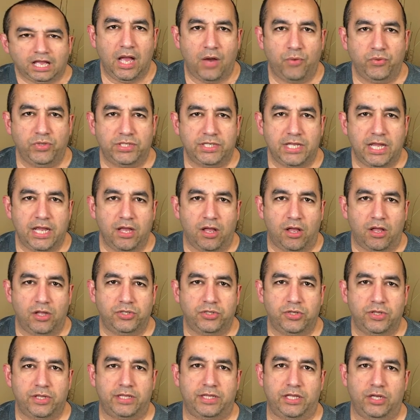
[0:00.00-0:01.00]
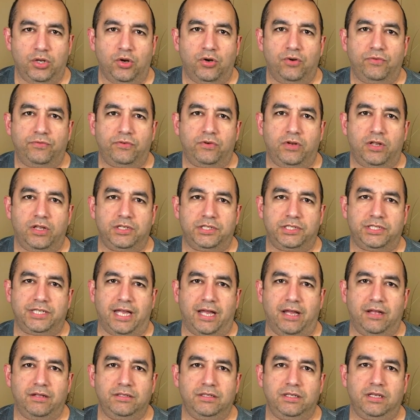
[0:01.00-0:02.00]
I would say also that the overall
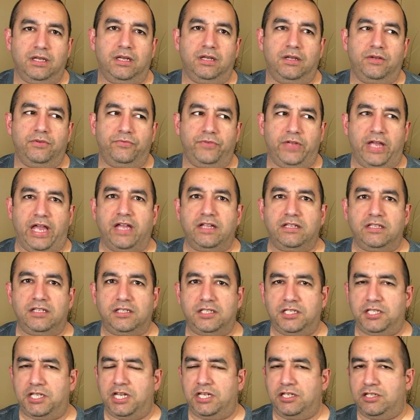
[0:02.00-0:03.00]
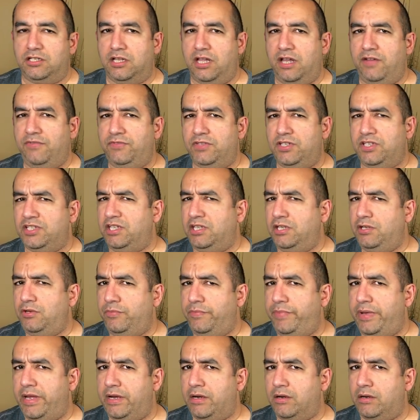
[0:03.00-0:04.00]
sound of Exit Stage Left is a little
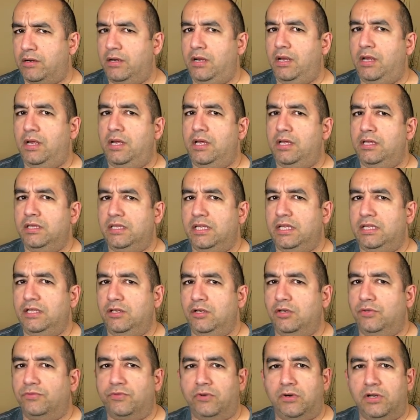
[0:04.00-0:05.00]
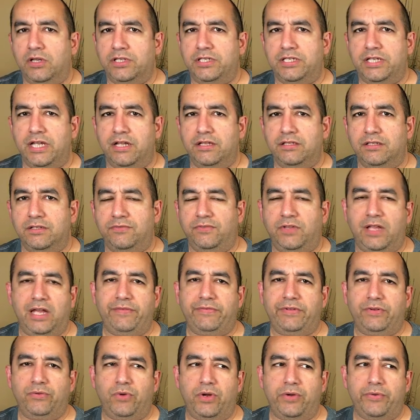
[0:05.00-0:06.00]
better than the overall sound of
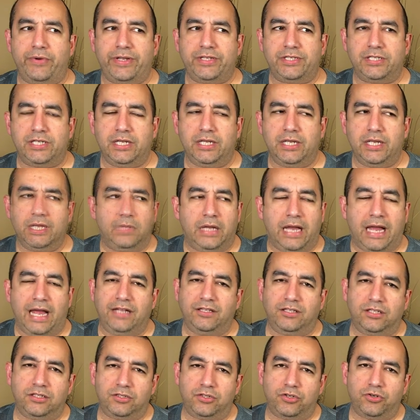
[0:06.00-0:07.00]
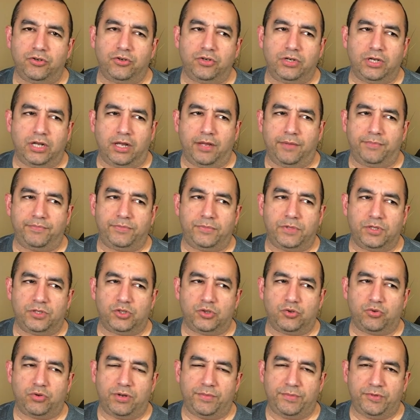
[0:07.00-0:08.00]
Live in Y Y Z. I had to turn up the
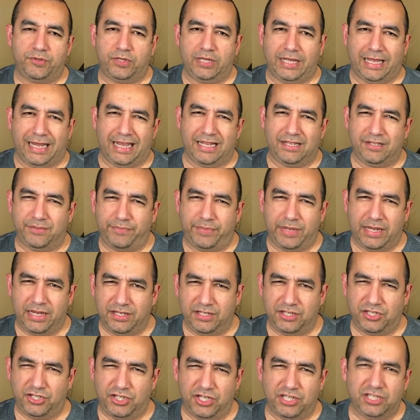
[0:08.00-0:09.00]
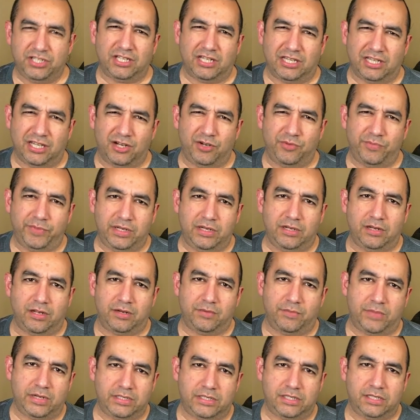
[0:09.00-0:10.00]
treble and bass just a little bit
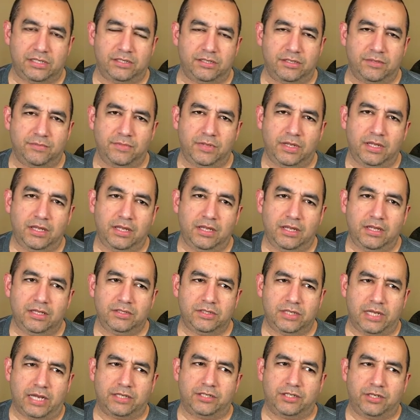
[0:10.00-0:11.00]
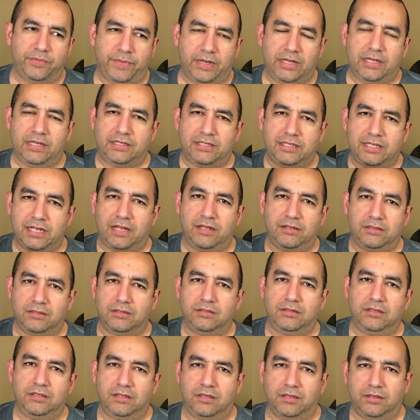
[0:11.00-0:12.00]
on my system to actually make it
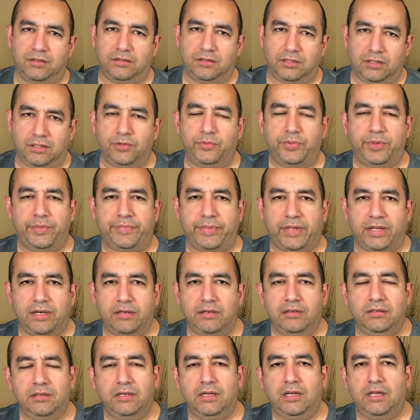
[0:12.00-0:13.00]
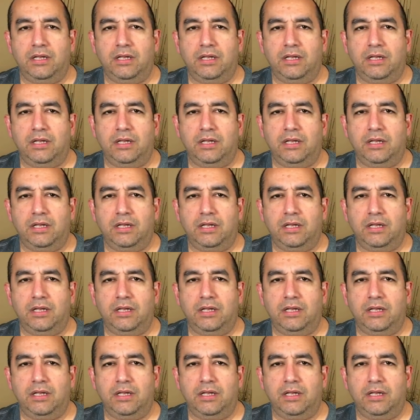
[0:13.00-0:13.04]
sound, you know, a little bit better.